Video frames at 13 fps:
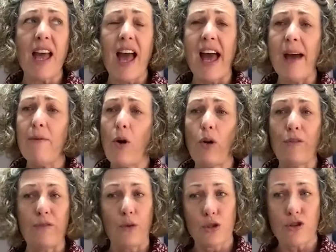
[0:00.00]
um, all
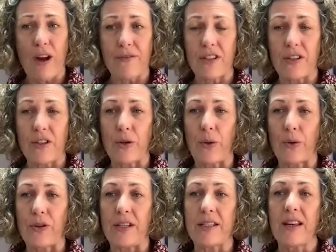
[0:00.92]
photographed in the
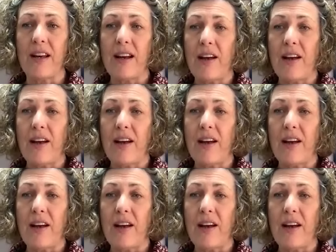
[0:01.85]
Northeast.